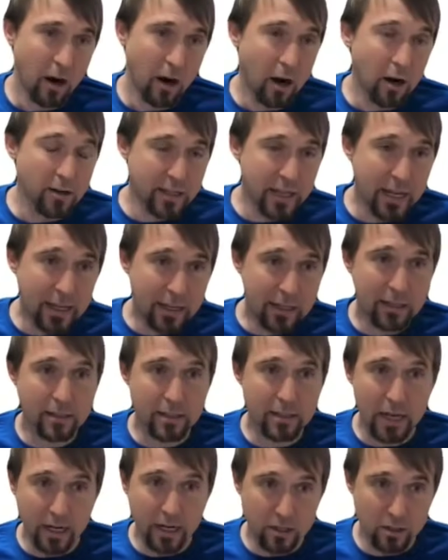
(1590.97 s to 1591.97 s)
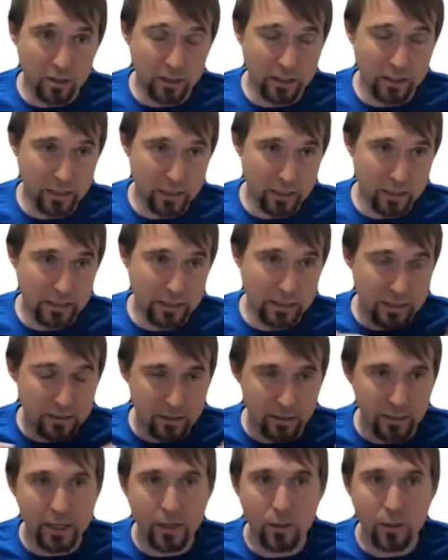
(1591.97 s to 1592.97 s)
Our take is actually that
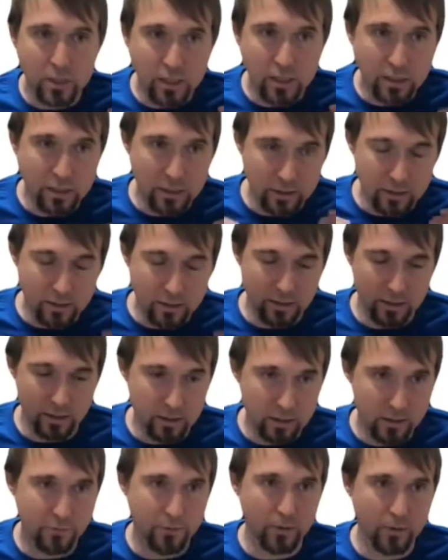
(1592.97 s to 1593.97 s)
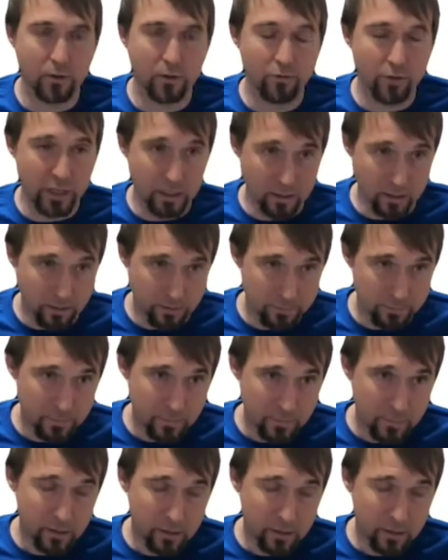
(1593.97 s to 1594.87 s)
these languages exist for a reason.